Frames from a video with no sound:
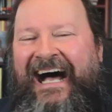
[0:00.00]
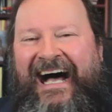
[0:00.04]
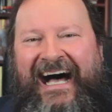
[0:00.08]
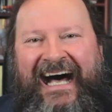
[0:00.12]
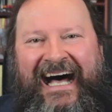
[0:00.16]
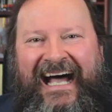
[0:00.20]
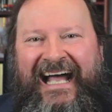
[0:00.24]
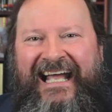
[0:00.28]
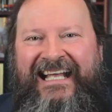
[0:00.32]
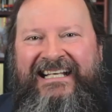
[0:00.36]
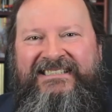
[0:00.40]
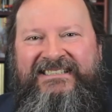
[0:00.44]

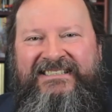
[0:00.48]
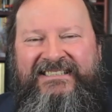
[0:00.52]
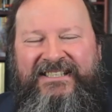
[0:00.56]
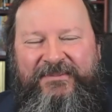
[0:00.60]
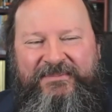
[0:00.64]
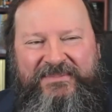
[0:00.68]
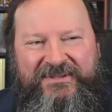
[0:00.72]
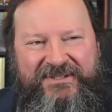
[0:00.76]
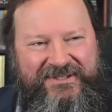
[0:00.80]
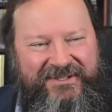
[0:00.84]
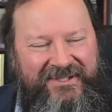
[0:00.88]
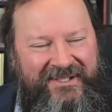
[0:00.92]
I
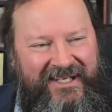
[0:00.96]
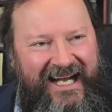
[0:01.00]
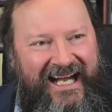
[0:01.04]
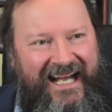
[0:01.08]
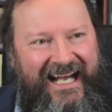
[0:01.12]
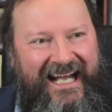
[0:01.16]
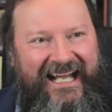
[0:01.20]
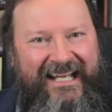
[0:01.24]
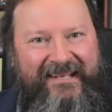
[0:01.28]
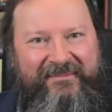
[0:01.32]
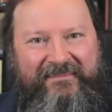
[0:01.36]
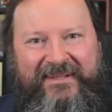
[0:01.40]

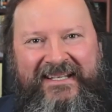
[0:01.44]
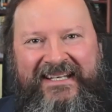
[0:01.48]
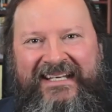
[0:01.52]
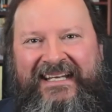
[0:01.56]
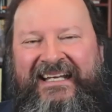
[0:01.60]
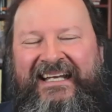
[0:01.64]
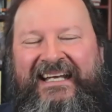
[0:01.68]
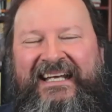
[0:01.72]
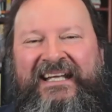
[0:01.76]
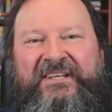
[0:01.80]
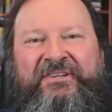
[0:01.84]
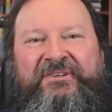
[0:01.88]
subscribed
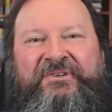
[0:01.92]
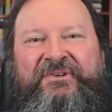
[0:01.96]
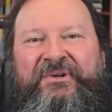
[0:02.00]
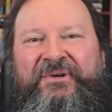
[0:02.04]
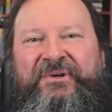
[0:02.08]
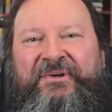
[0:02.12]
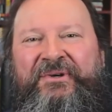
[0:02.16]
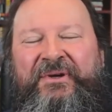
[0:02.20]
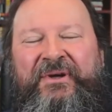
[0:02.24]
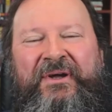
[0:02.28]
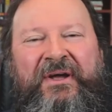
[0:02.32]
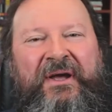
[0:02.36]

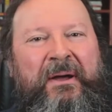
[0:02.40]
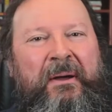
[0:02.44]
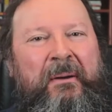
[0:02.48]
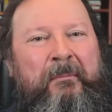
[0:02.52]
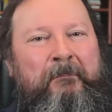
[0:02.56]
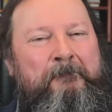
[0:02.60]
to